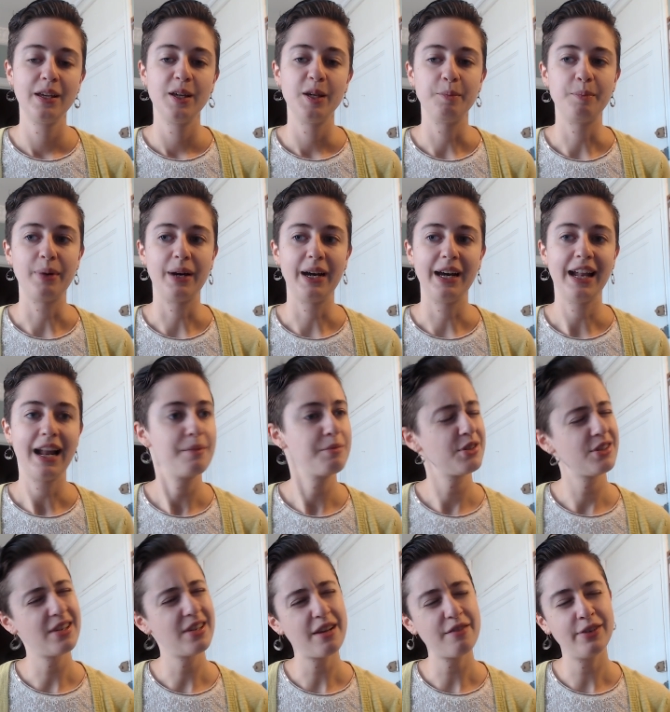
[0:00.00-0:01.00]
But I'm
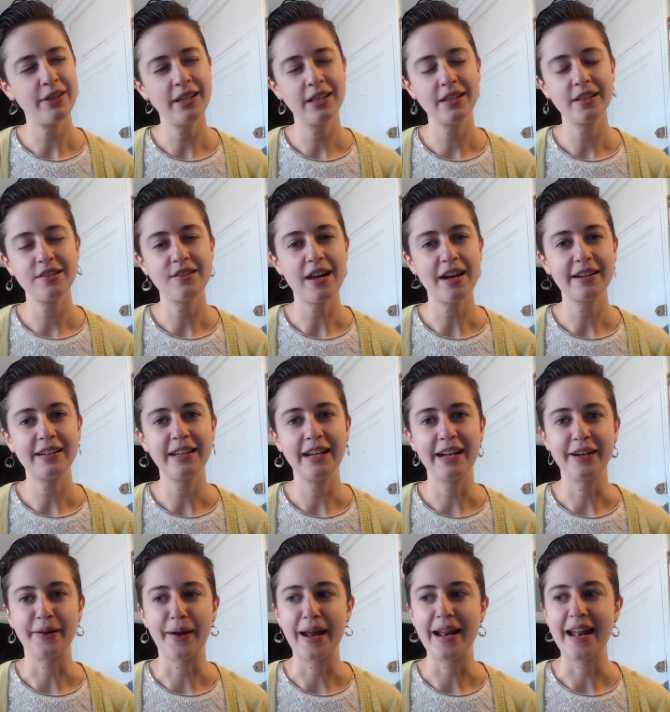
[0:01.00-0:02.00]
just not feeling the sock
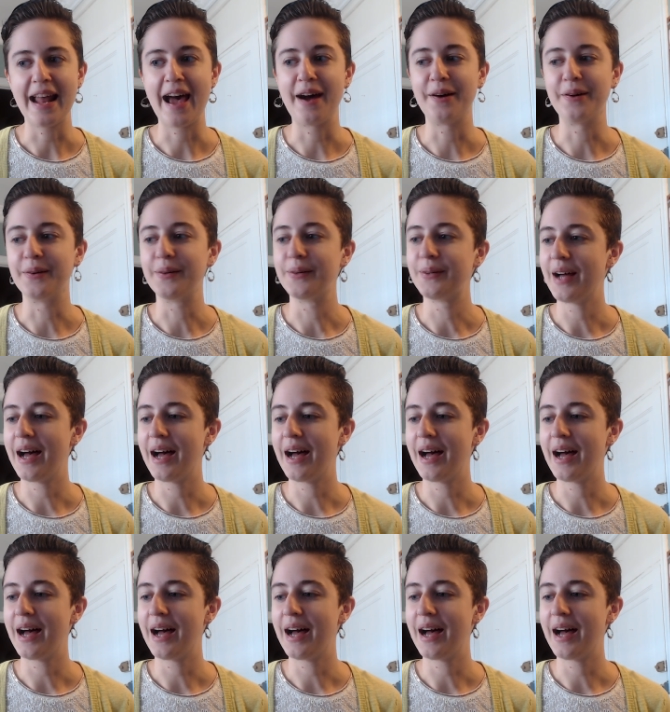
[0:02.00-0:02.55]
knitting right now.